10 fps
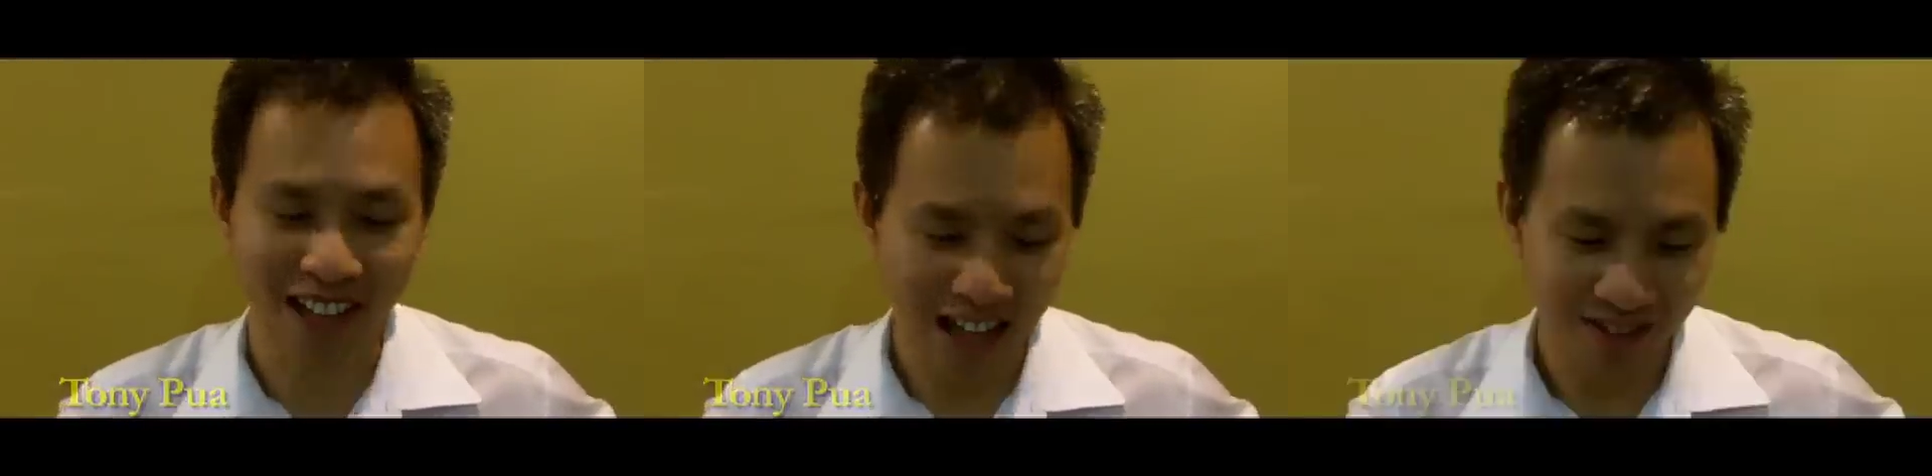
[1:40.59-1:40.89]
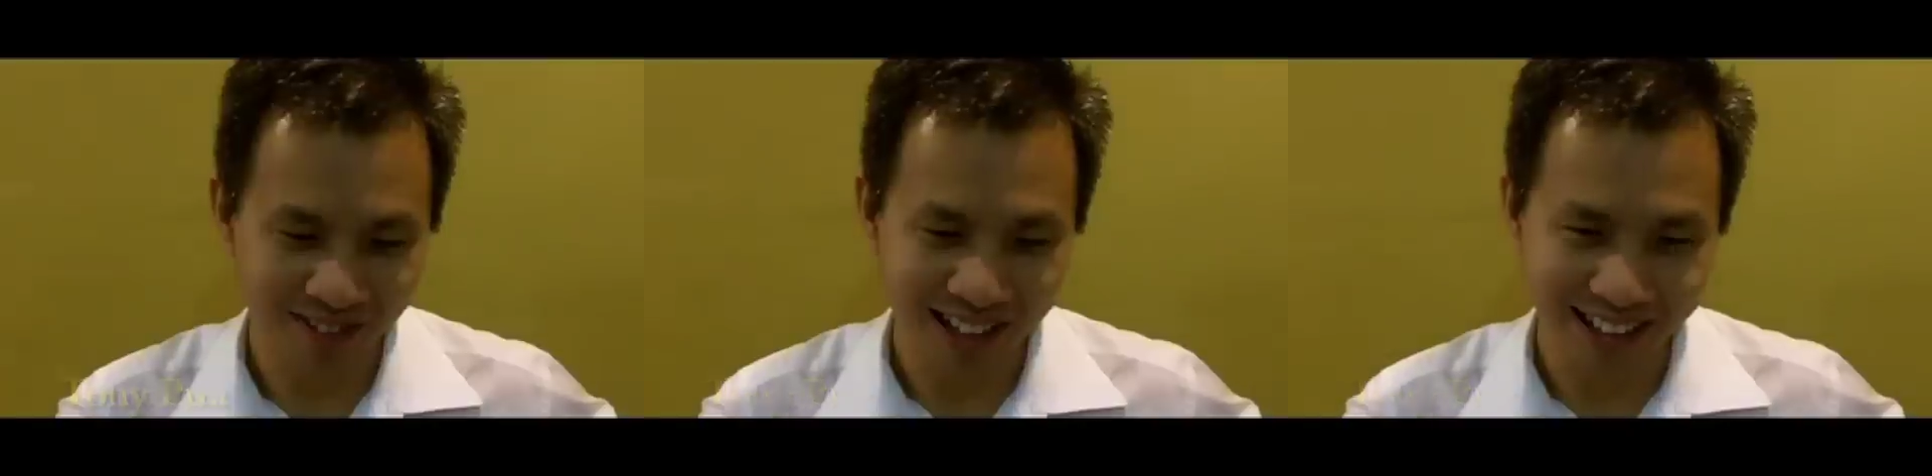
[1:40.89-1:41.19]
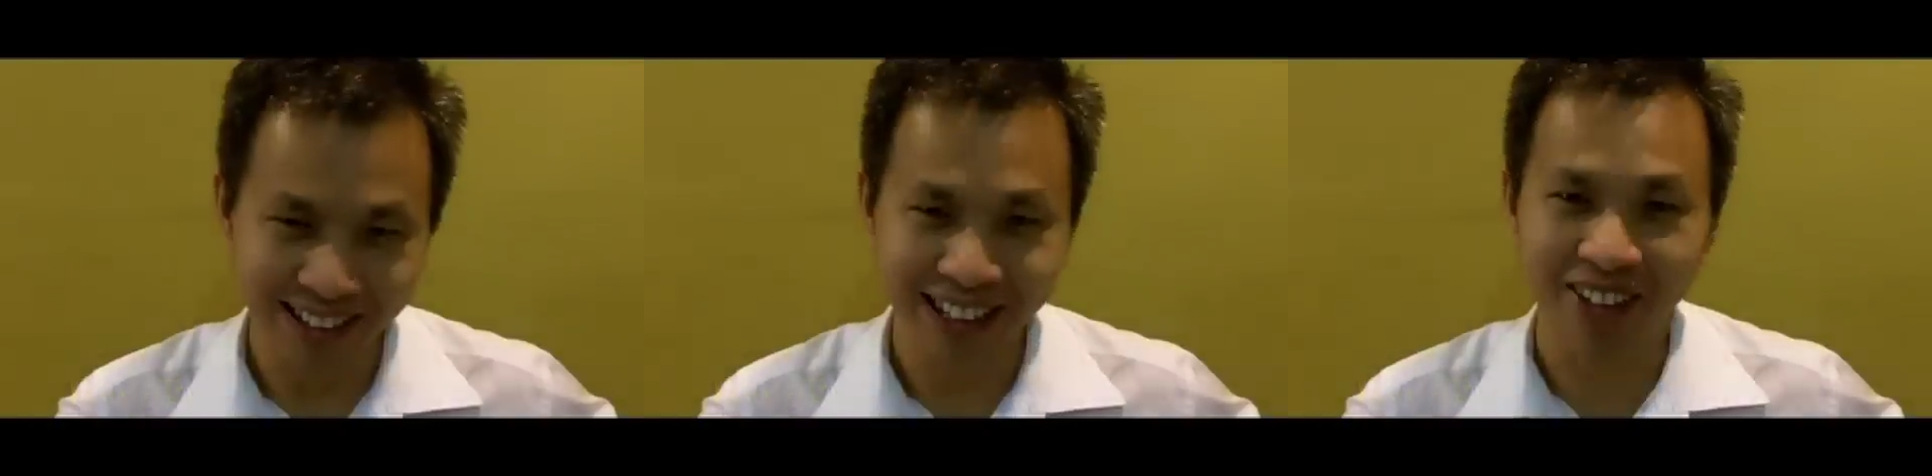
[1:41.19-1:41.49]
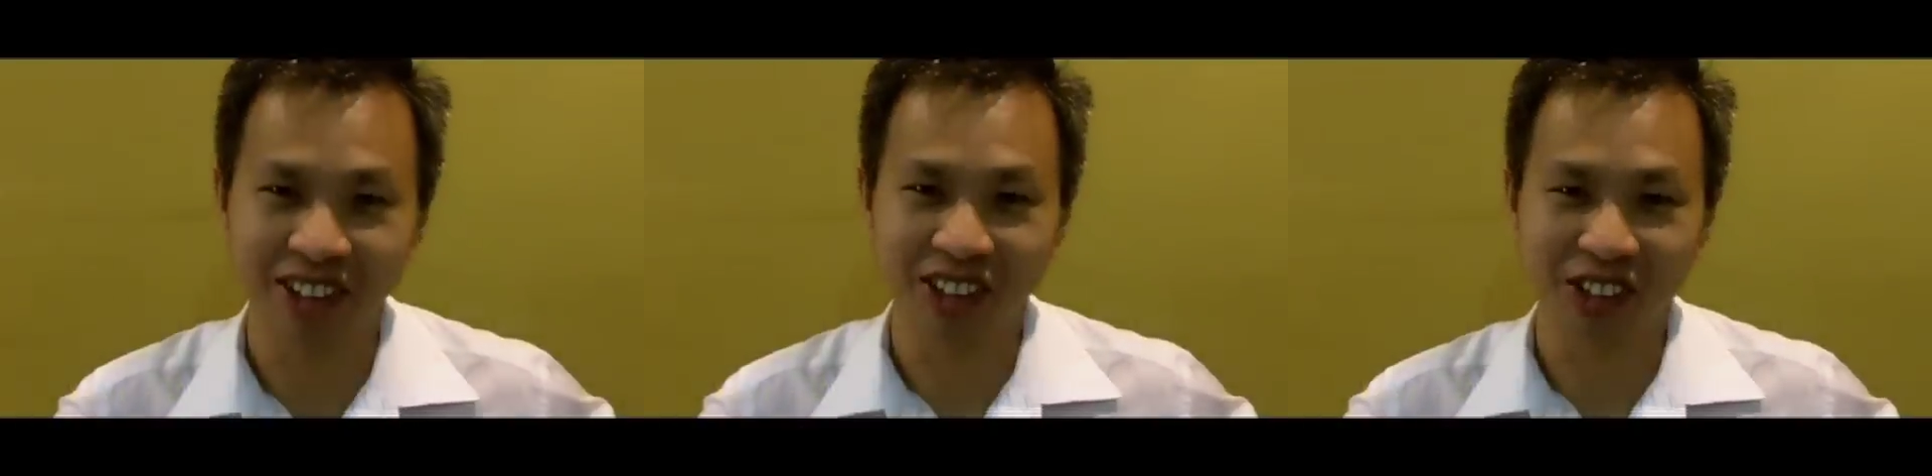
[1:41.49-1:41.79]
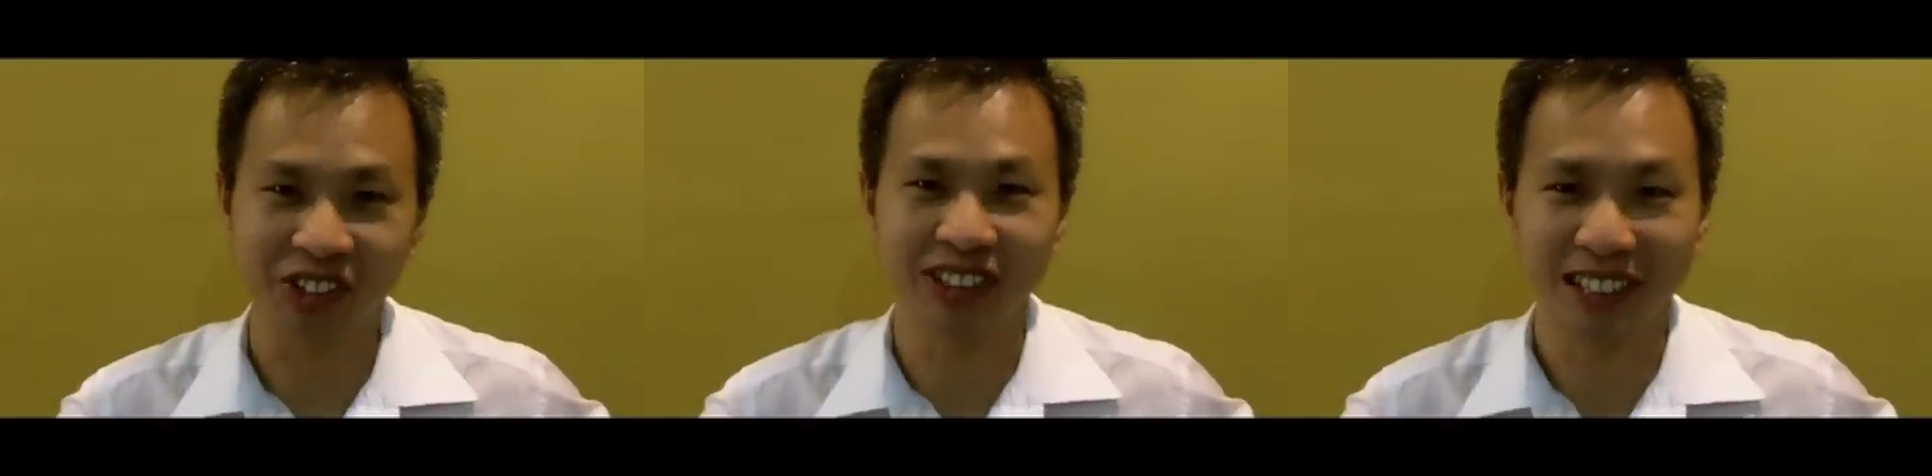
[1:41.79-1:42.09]
uh, Fairly Current
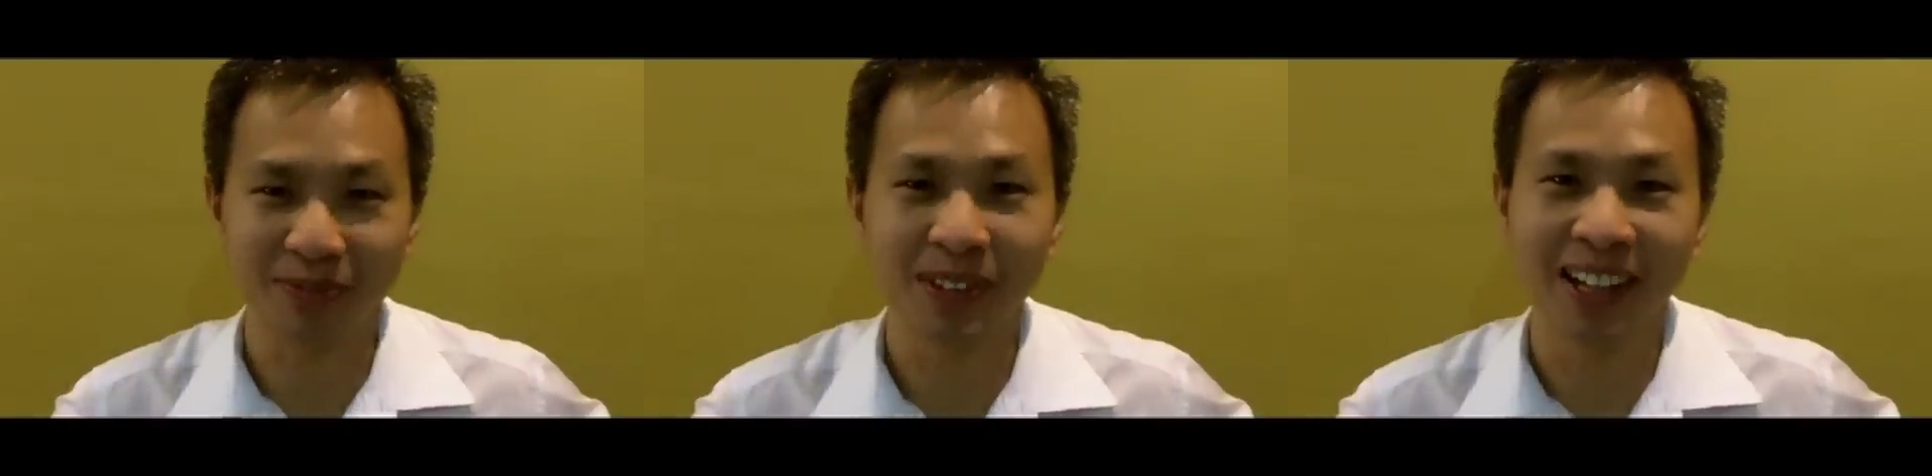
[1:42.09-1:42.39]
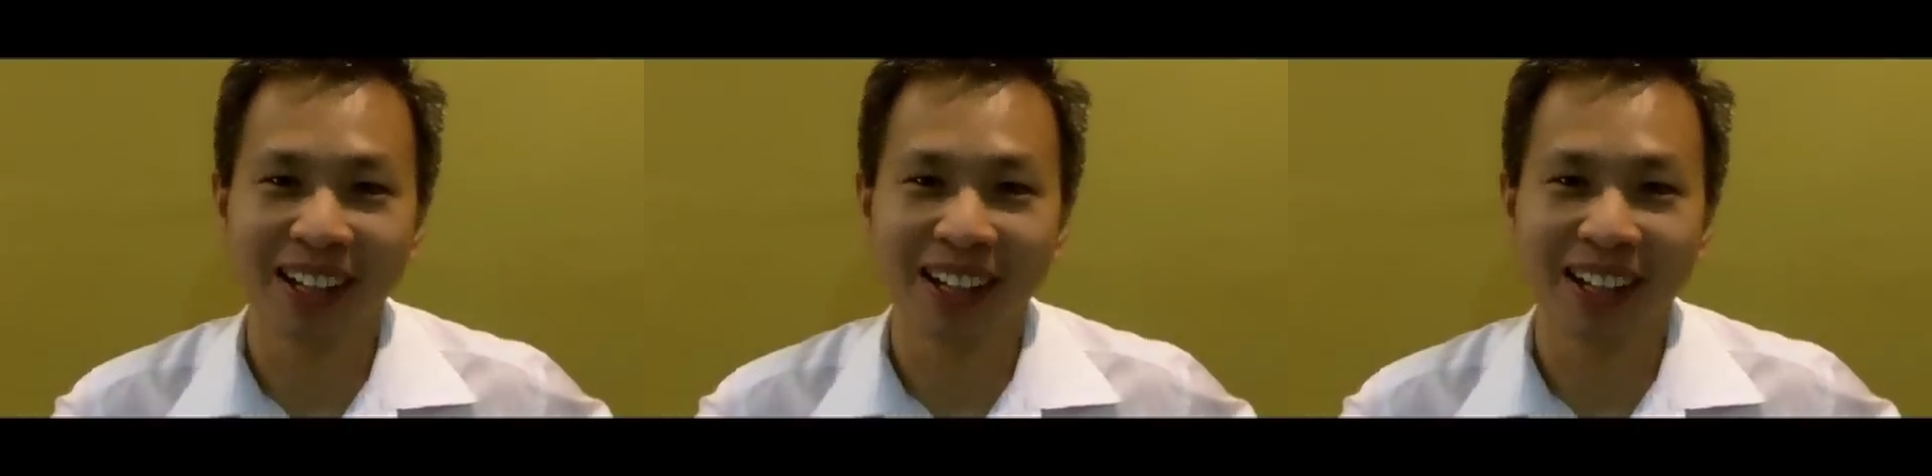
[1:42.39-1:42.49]
Show team.